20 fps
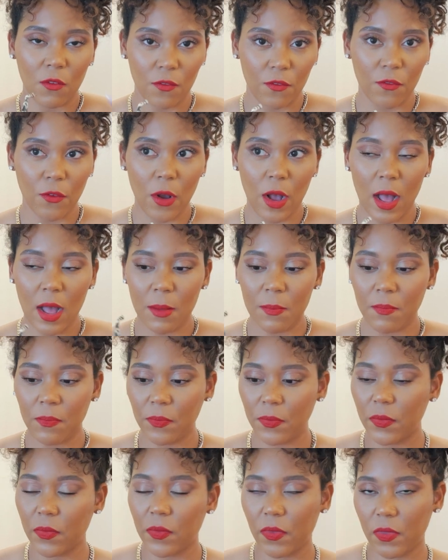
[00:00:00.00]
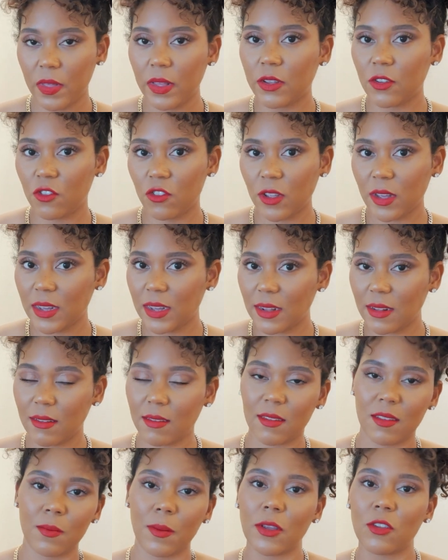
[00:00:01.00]
from these shades,
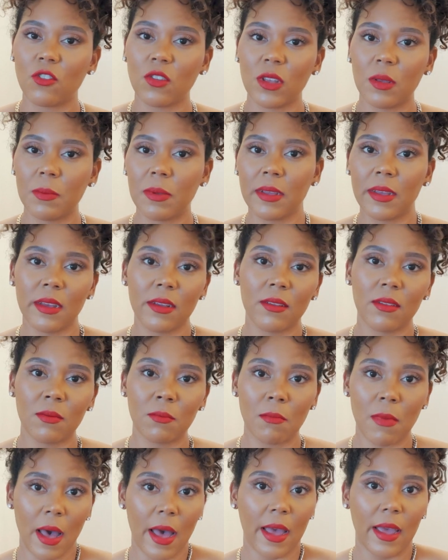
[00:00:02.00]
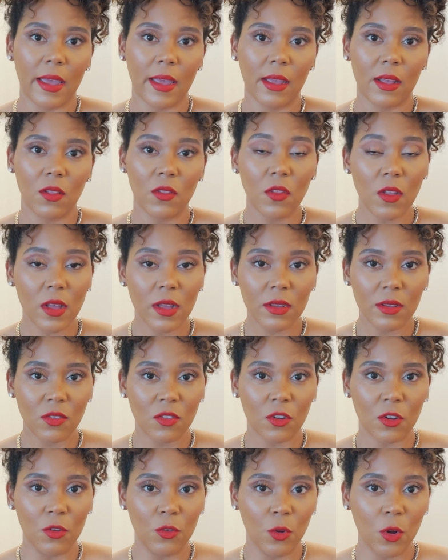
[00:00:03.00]
especially because my looks
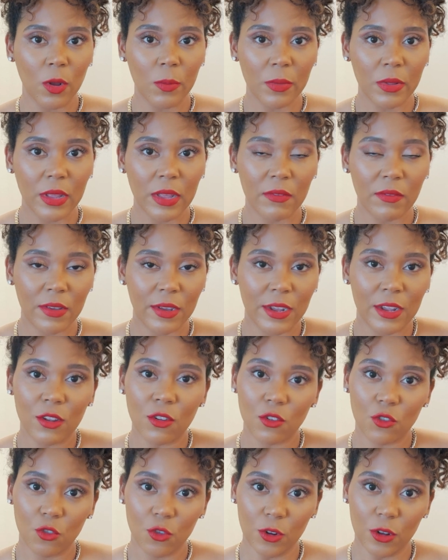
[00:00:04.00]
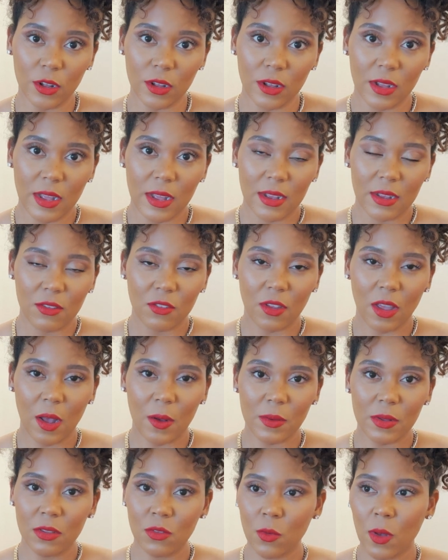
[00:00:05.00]
are normally very neutral. So I
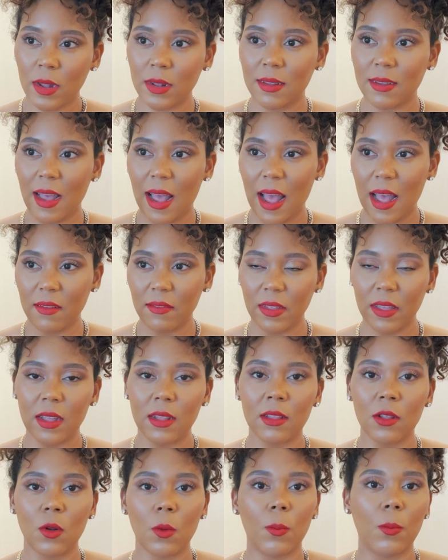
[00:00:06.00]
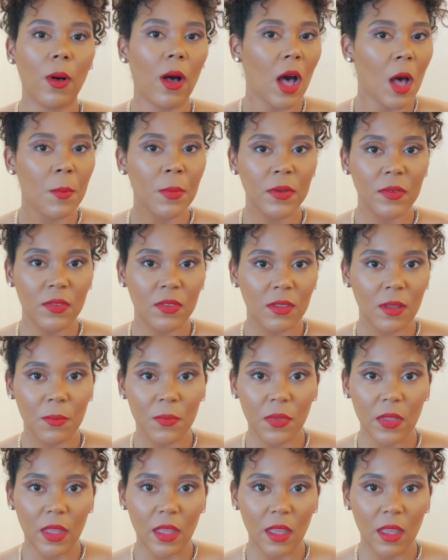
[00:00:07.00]
always want to have like a little pop of
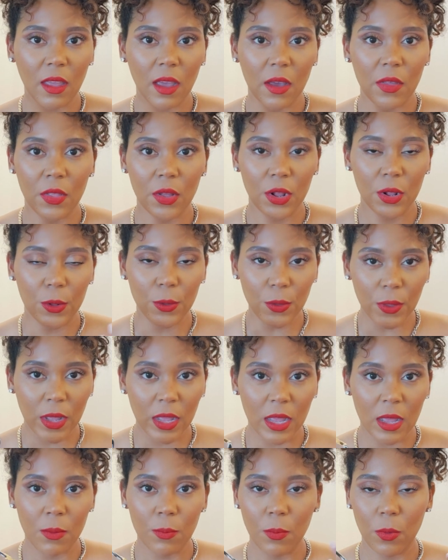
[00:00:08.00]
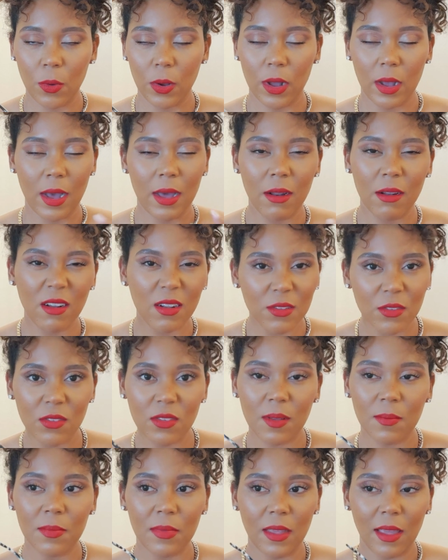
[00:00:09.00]
something, either a lip or I don't know,
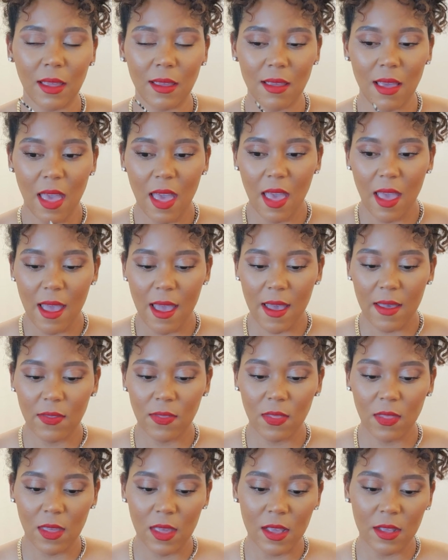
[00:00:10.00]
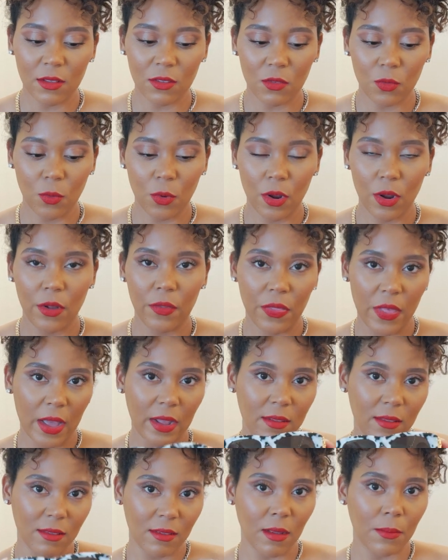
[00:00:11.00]
something. And these were
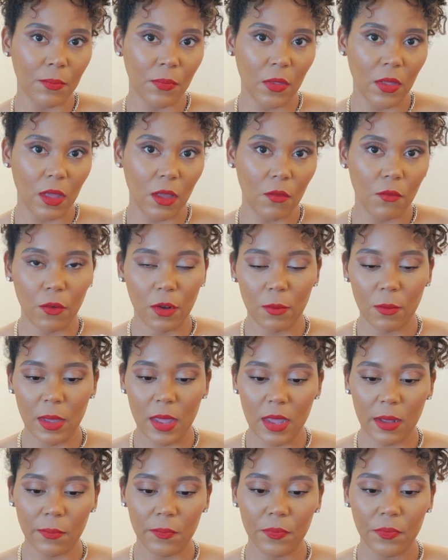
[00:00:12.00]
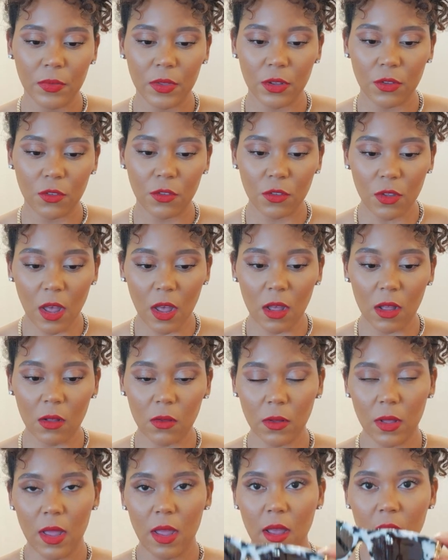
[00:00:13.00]
that something for me.
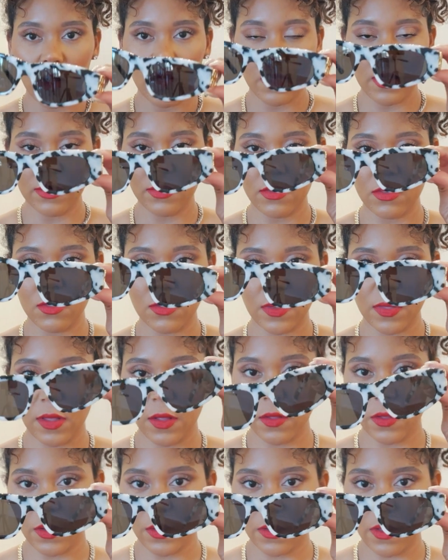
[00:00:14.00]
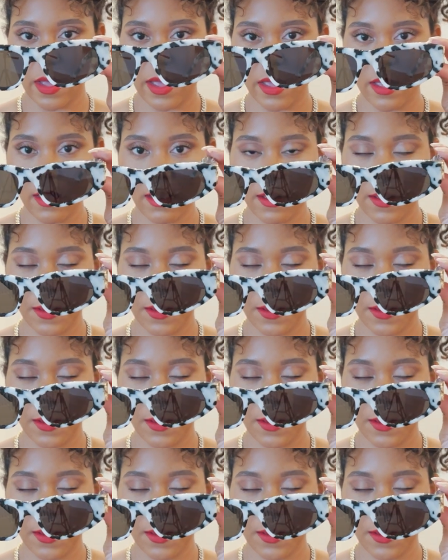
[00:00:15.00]
So this is what they look like.